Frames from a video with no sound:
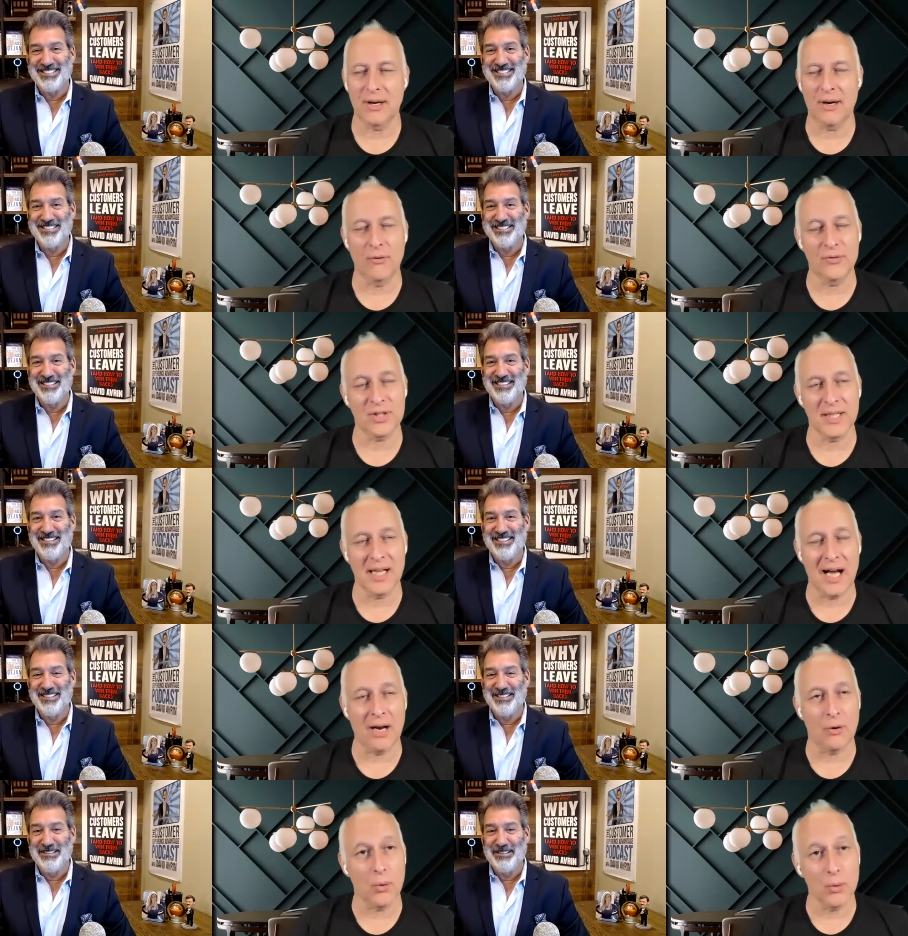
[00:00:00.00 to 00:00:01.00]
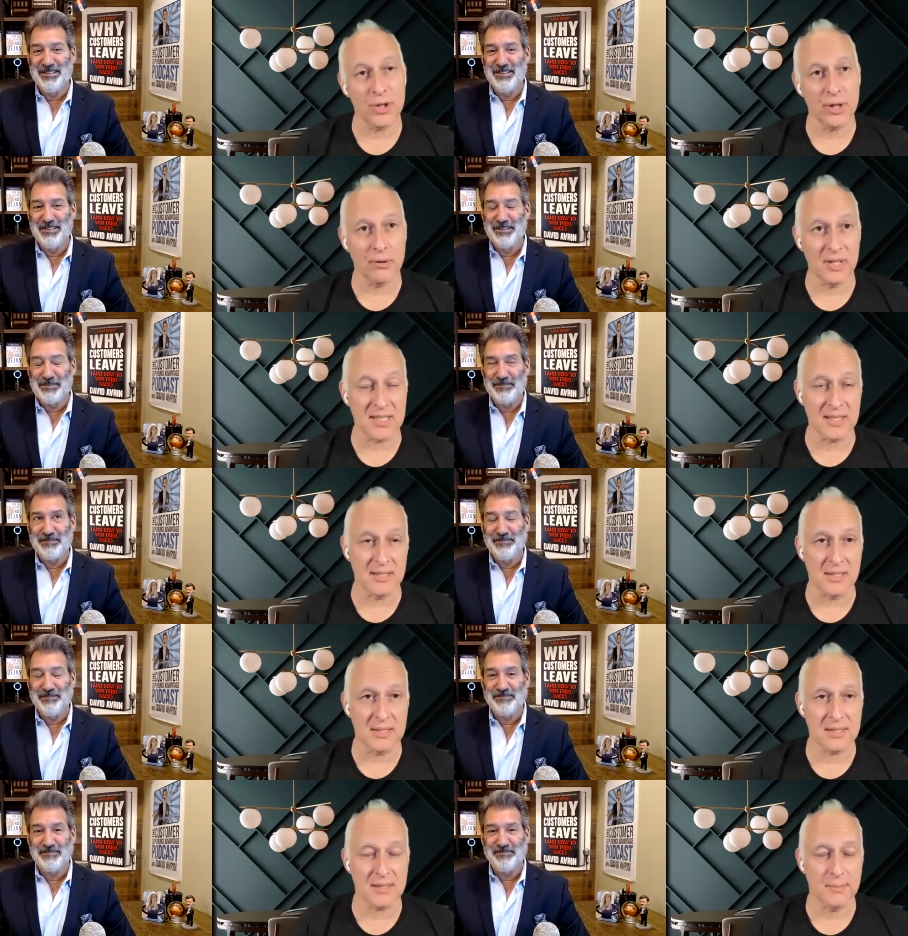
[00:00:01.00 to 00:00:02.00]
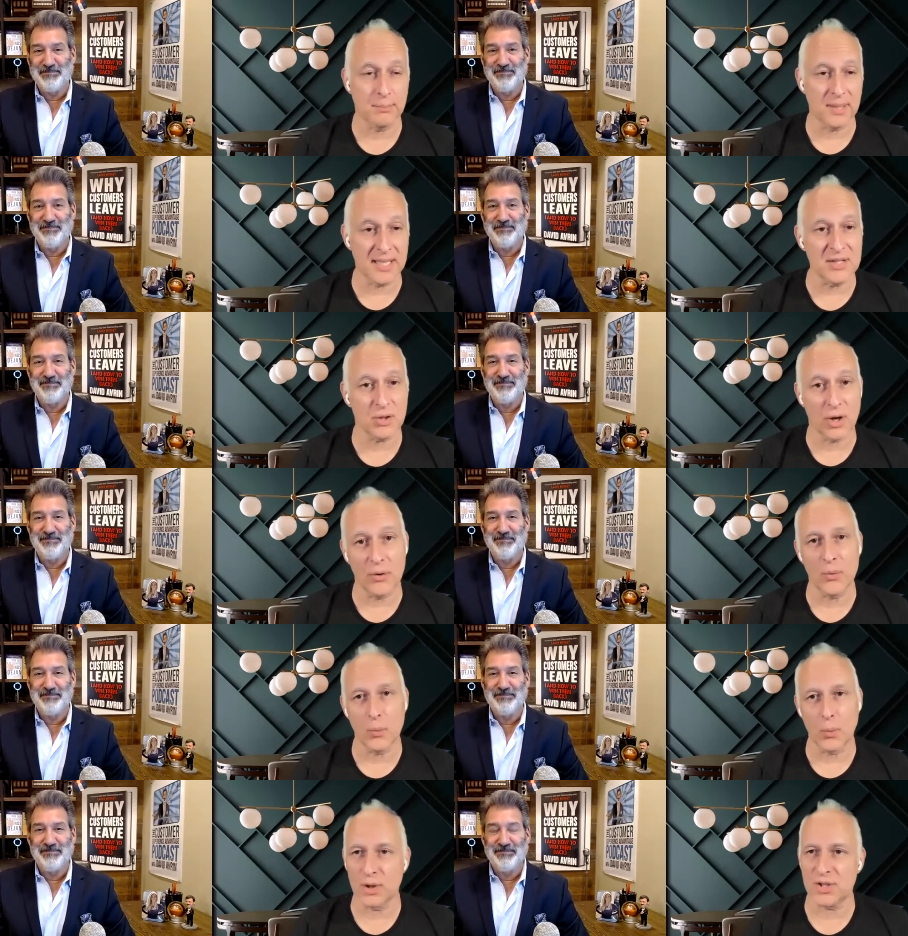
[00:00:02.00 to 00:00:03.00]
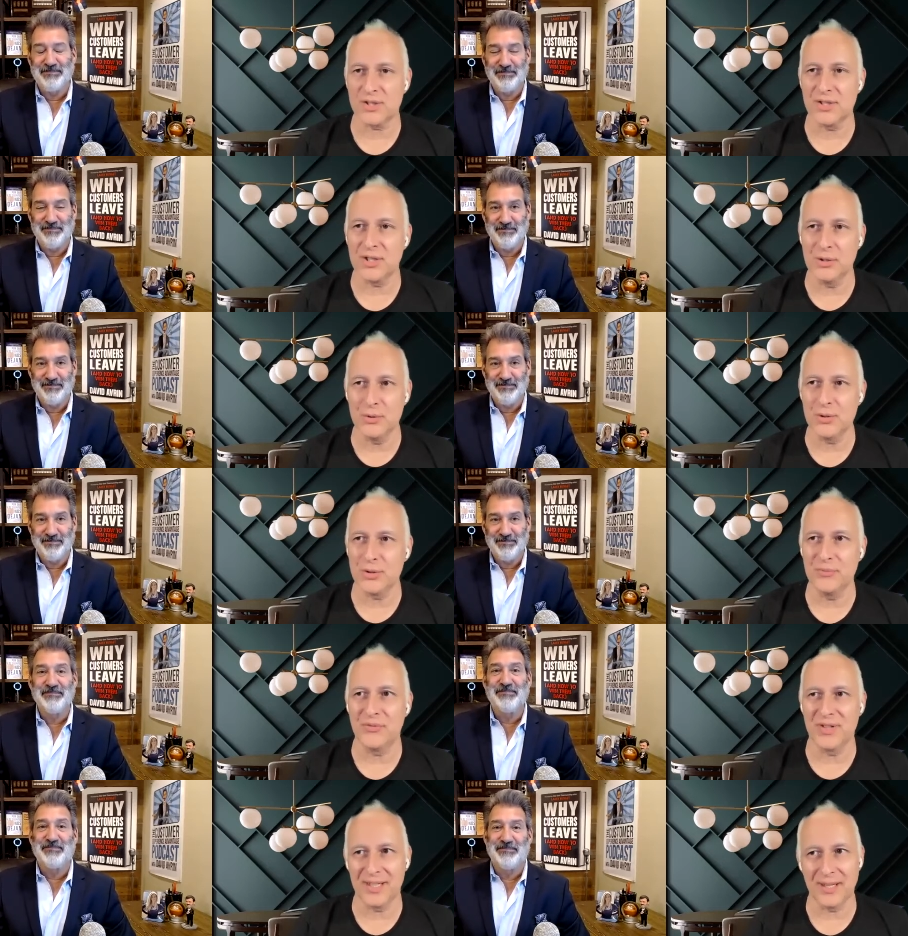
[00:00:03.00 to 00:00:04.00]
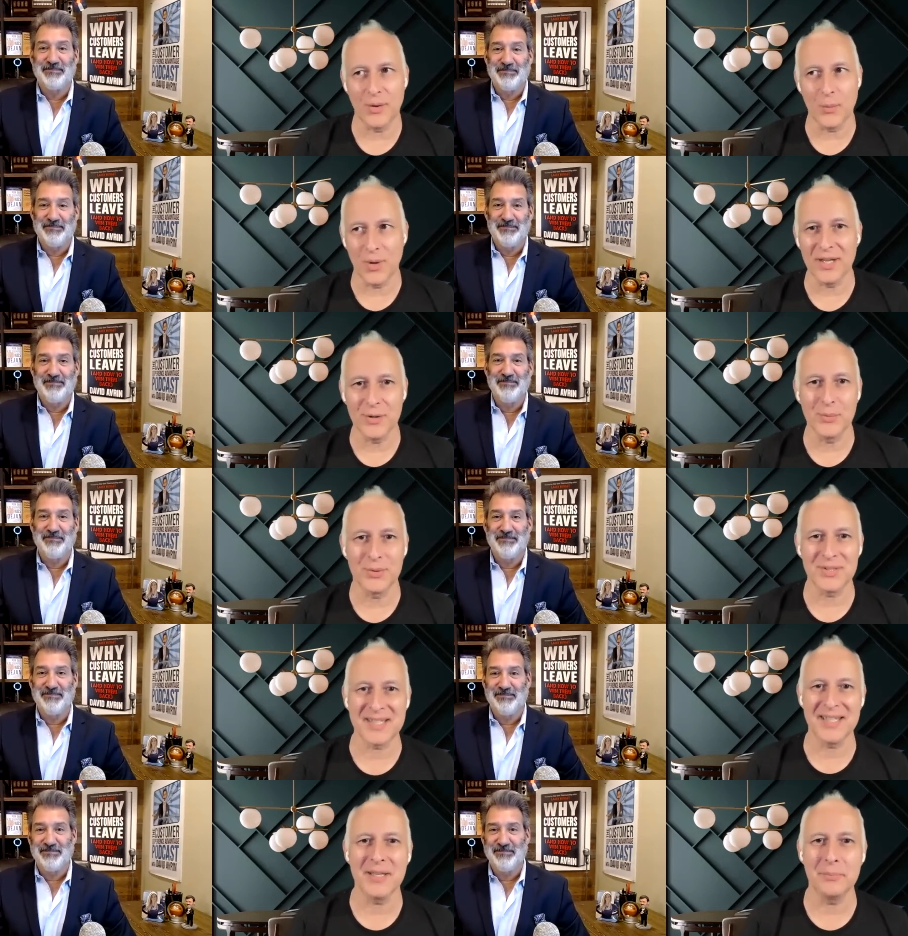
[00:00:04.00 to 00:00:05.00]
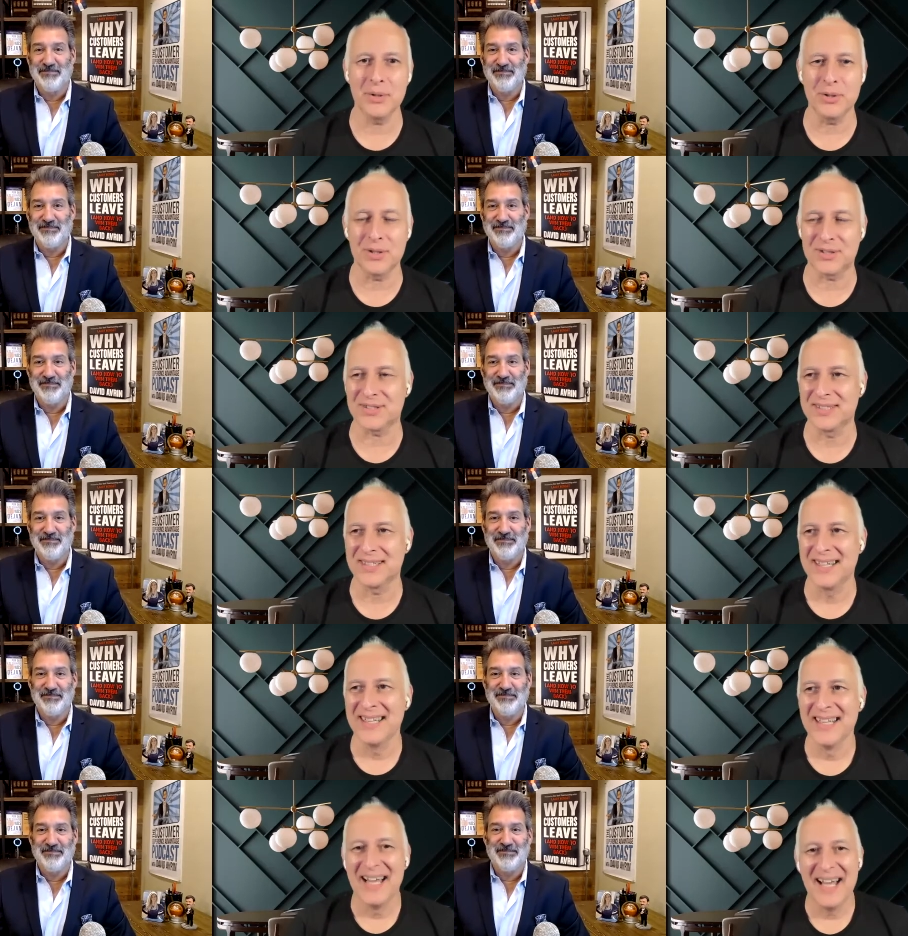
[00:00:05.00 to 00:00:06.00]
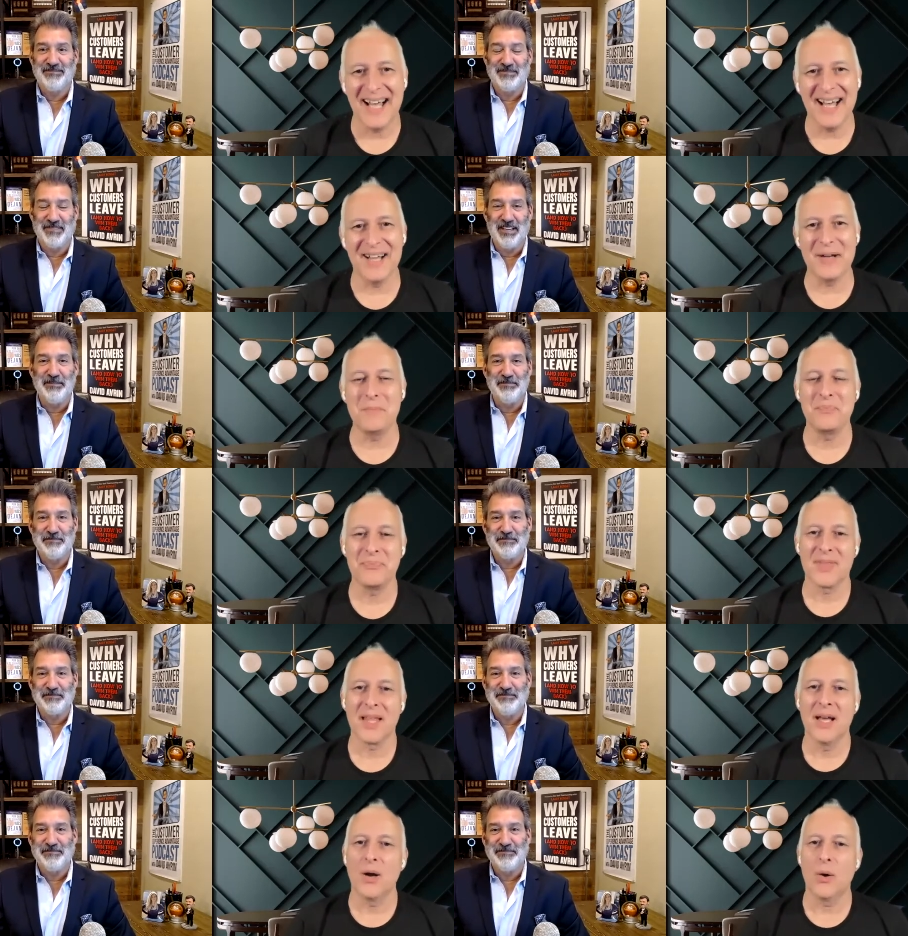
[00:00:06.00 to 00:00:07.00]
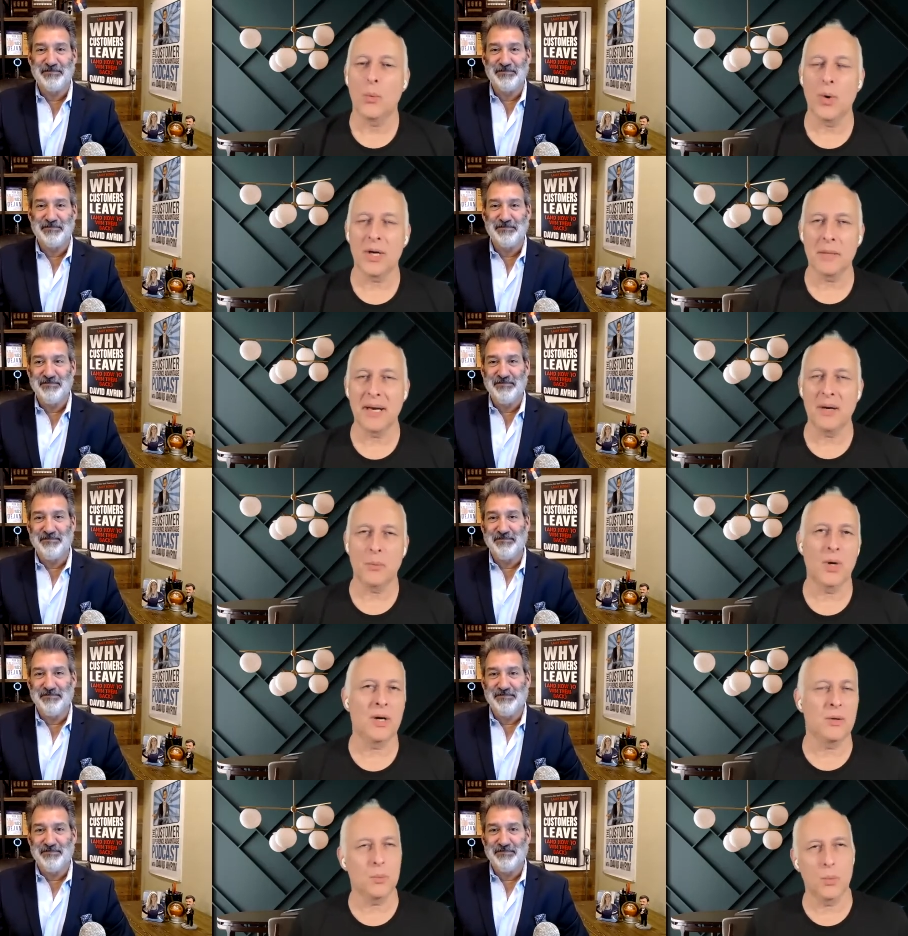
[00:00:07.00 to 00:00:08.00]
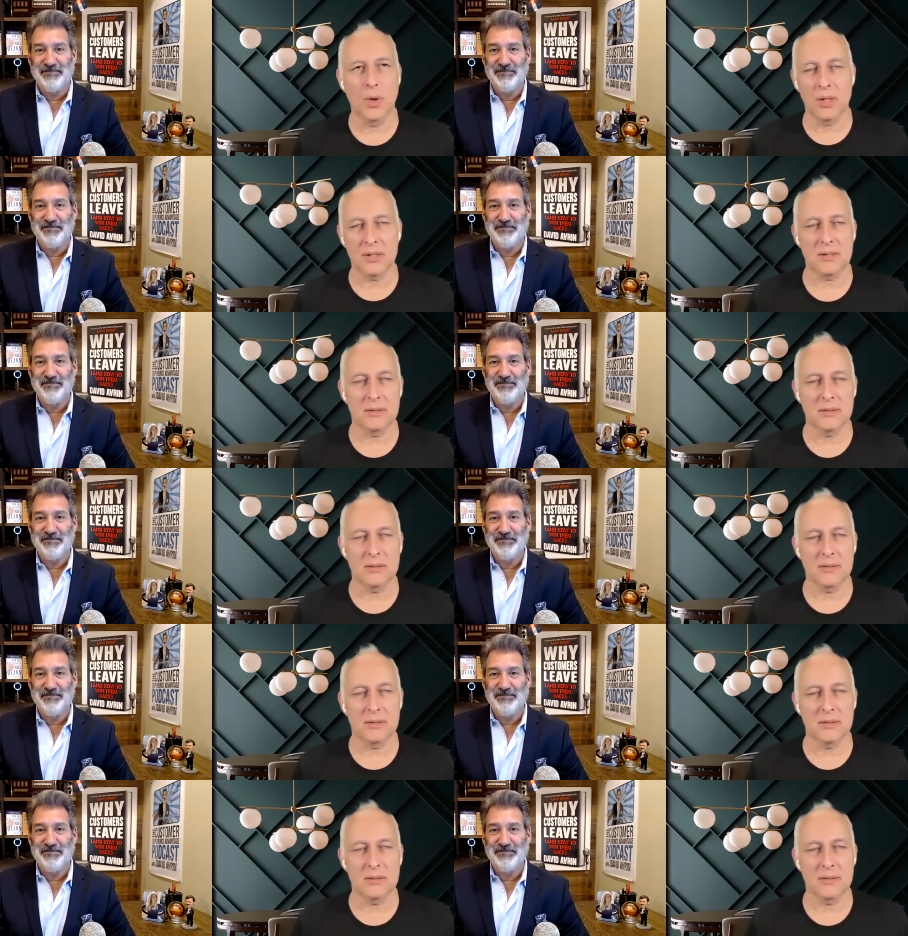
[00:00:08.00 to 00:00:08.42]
Speaker 1: obviously, our audio listeners, please go and watch the YouTube video where you will see the books. Mm-hmm. Um, what about what what